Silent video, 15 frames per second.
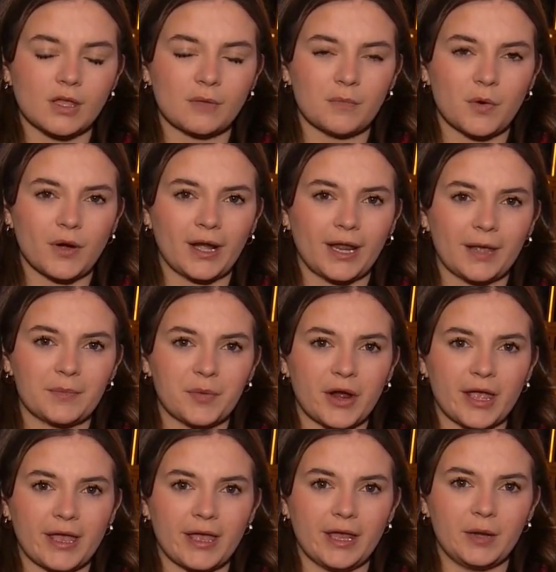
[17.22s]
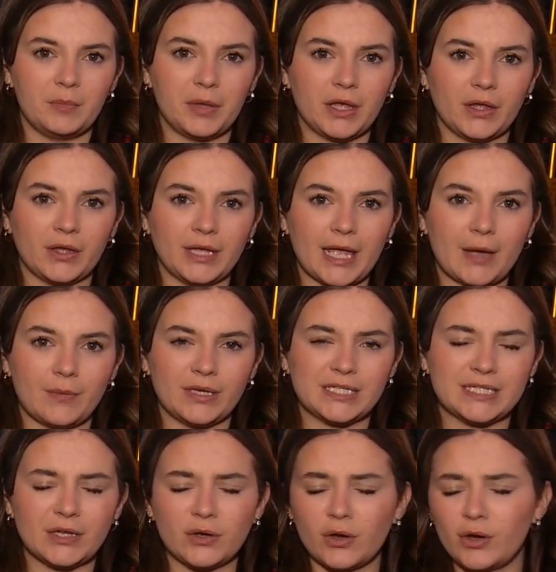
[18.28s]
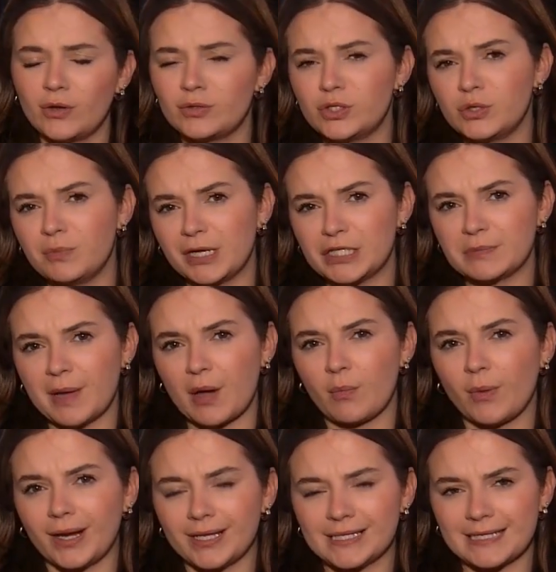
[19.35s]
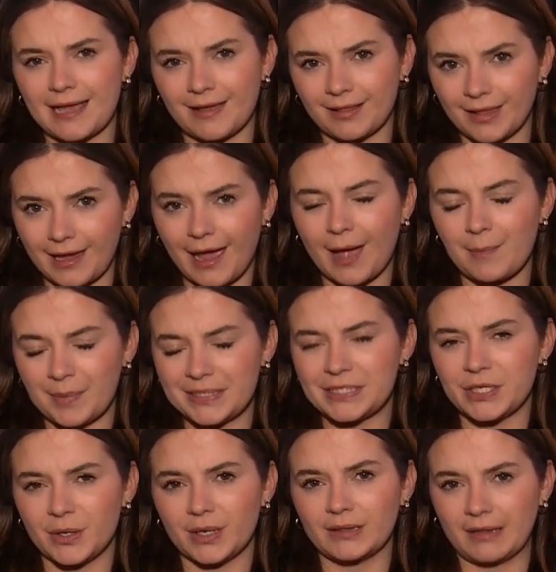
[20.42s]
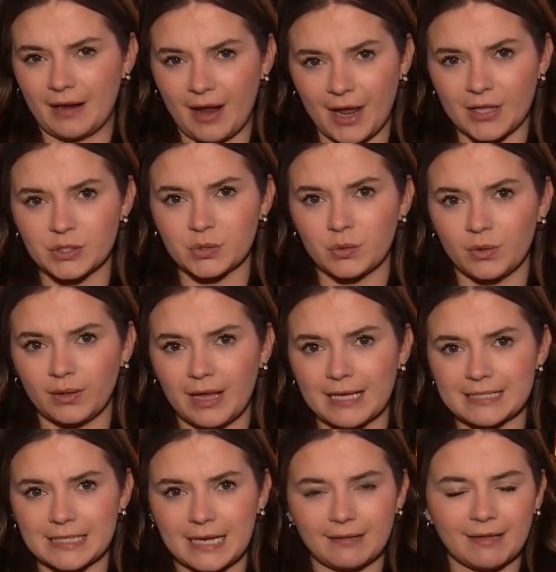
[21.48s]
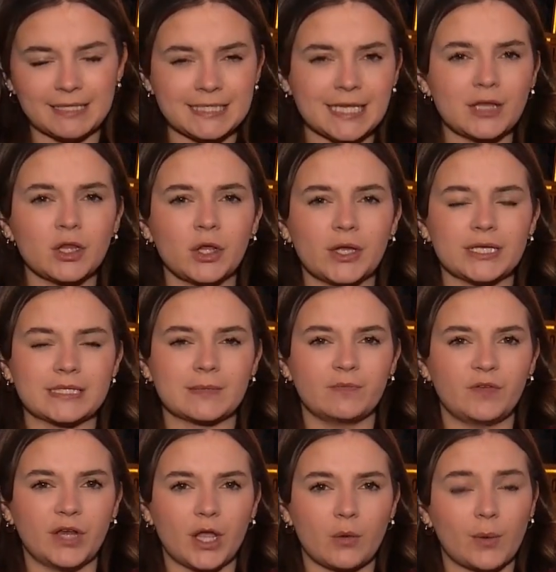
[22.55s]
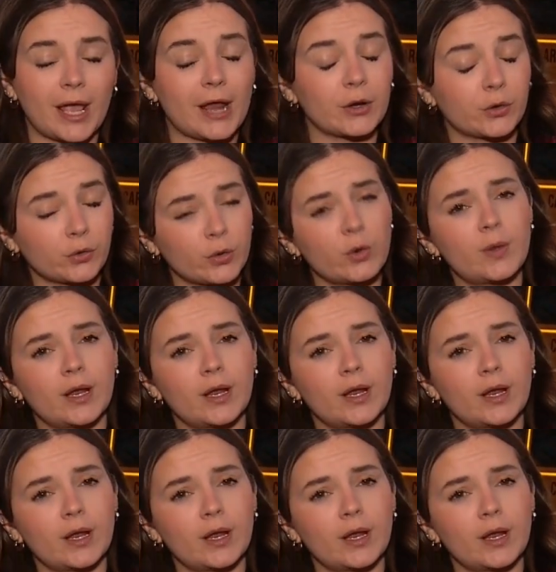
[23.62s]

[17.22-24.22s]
Good morning, Brea and Bill. Yeah, we still don't know too much about what exactly happened here at the high school last night. Let's take a look at some video. We had a crew